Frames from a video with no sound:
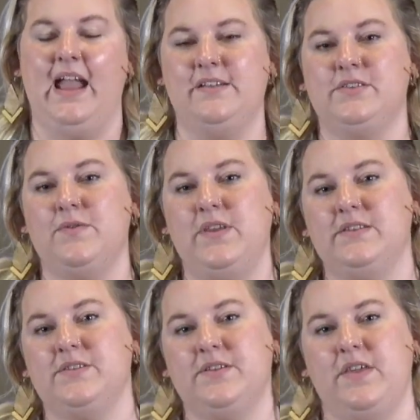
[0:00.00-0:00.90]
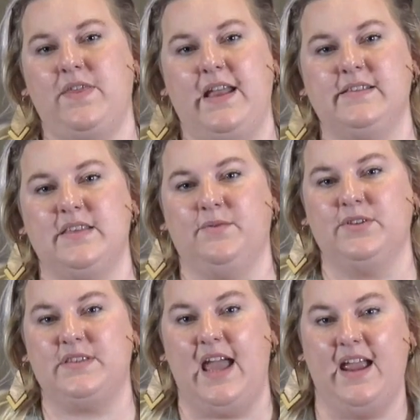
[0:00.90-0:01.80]
And so these are the things that
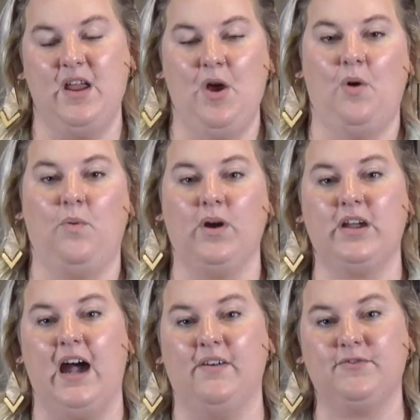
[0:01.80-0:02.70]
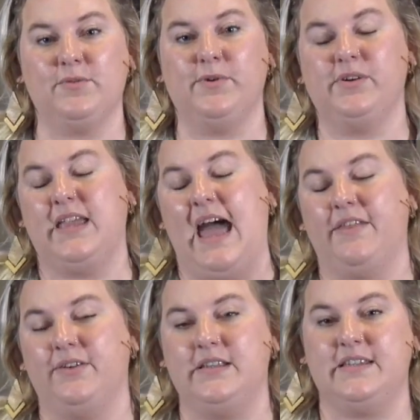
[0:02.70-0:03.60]
we'll say, we're comfortable
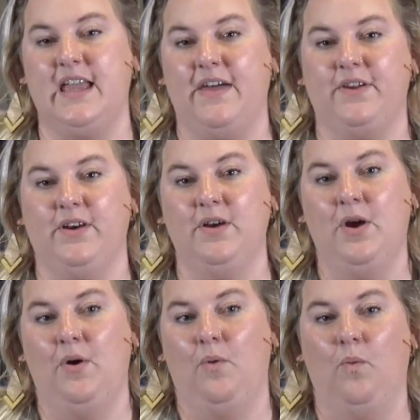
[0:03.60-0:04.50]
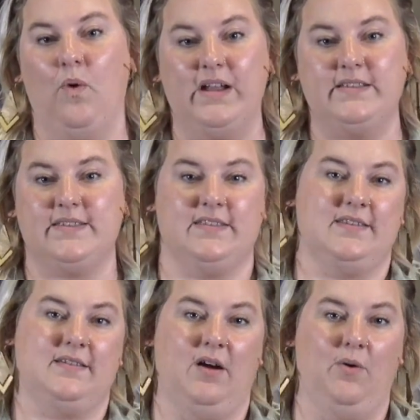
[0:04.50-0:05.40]
gathering together
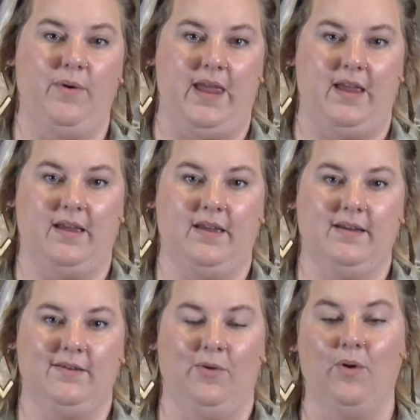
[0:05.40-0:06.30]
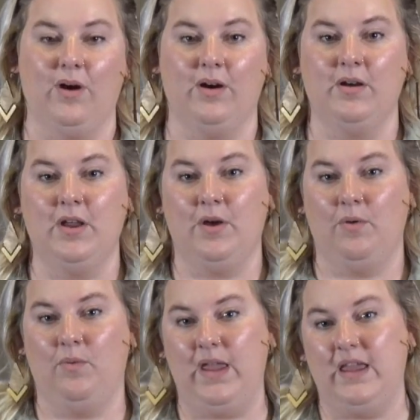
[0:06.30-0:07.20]
once a week, or
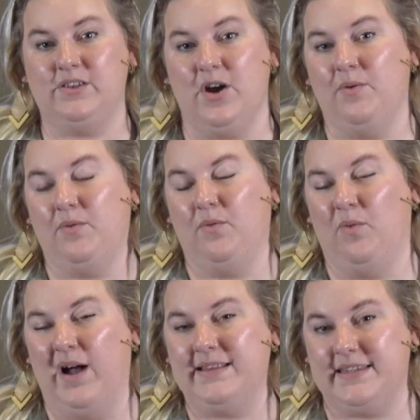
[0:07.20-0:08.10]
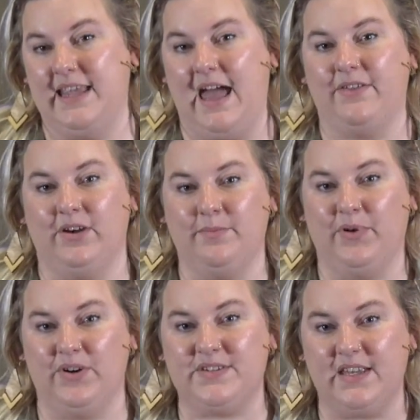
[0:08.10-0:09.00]
we don't want to gather in
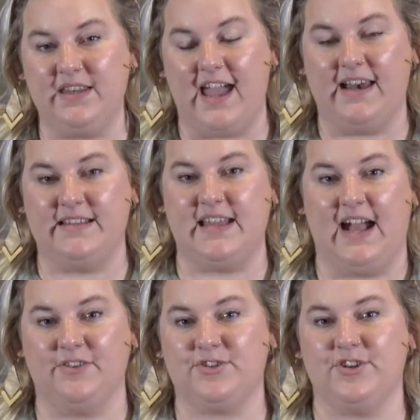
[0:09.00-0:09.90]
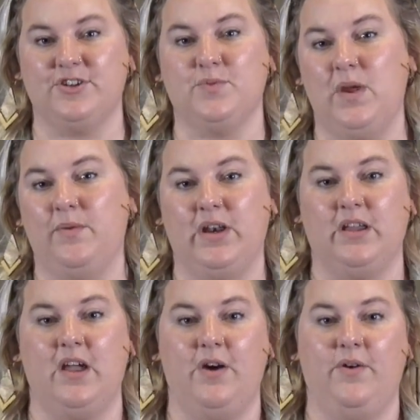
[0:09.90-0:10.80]
person yet as a house church. We want
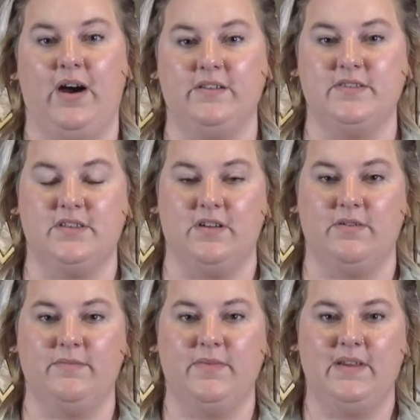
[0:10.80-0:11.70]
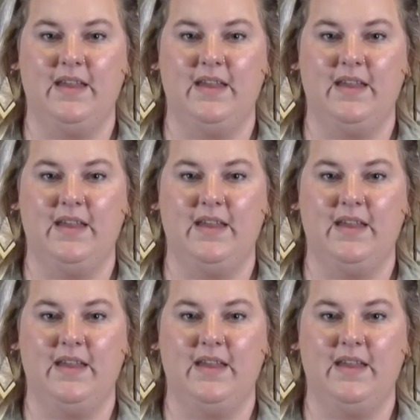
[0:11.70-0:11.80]
to go on Zoom.